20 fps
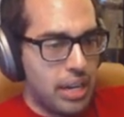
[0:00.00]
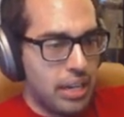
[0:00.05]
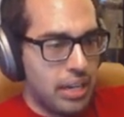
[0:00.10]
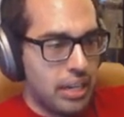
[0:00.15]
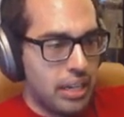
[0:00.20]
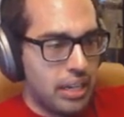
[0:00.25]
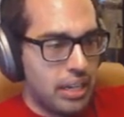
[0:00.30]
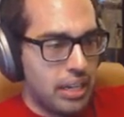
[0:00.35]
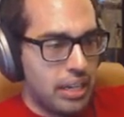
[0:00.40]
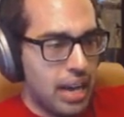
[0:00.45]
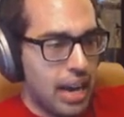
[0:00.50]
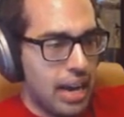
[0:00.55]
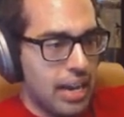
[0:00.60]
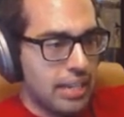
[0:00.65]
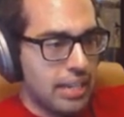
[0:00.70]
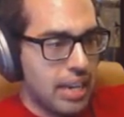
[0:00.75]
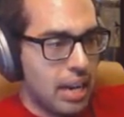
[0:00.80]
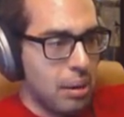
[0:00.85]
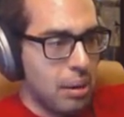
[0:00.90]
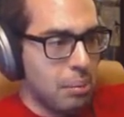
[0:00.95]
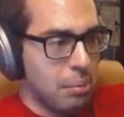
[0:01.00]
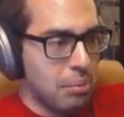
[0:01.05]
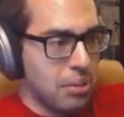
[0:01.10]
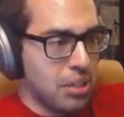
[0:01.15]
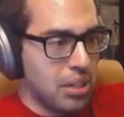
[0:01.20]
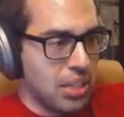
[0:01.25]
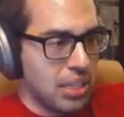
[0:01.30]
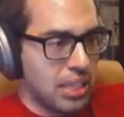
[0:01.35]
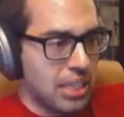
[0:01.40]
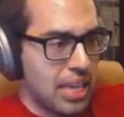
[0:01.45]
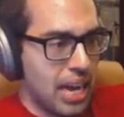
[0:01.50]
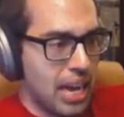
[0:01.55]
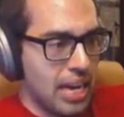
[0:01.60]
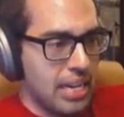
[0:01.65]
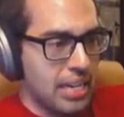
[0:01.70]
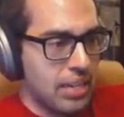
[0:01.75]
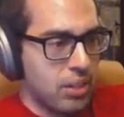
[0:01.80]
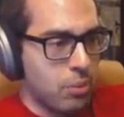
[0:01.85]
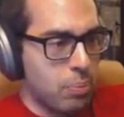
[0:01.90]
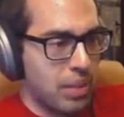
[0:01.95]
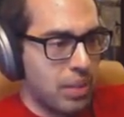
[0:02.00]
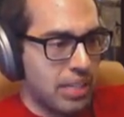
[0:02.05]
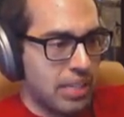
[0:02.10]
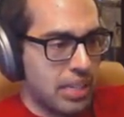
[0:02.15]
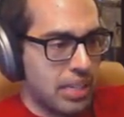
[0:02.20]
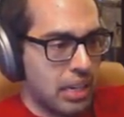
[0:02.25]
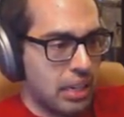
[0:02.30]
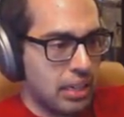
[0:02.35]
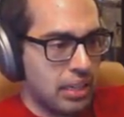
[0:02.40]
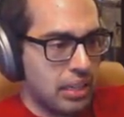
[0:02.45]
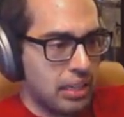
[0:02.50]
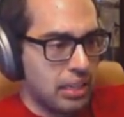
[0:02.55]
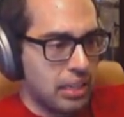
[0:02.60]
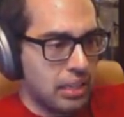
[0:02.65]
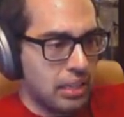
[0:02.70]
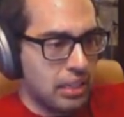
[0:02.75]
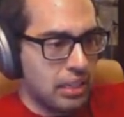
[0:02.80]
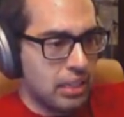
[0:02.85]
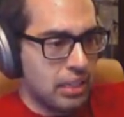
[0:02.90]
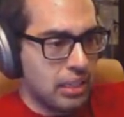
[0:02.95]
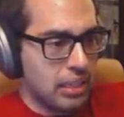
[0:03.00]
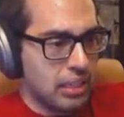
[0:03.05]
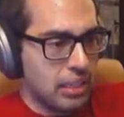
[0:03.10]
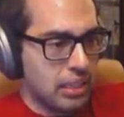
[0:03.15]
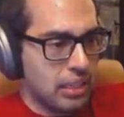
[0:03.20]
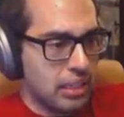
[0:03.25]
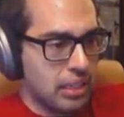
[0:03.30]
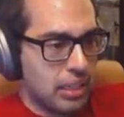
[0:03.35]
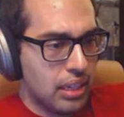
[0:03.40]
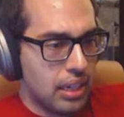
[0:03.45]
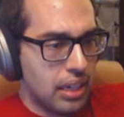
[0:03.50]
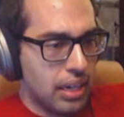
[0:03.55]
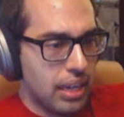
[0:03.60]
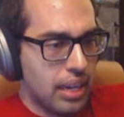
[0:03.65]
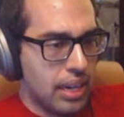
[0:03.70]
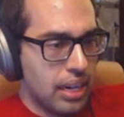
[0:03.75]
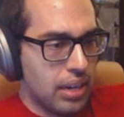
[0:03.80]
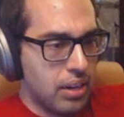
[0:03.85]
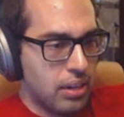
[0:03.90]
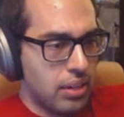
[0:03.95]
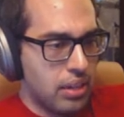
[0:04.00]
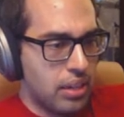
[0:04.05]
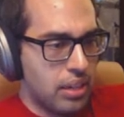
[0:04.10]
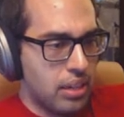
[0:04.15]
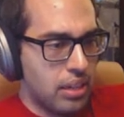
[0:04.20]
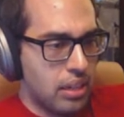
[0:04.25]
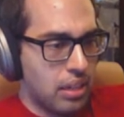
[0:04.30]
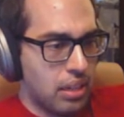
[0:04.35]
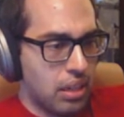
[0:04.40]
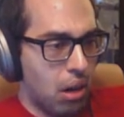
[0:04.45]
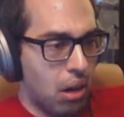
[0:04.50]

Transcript: Okay. Guys, I'm just the tiniest bit stuck. And I...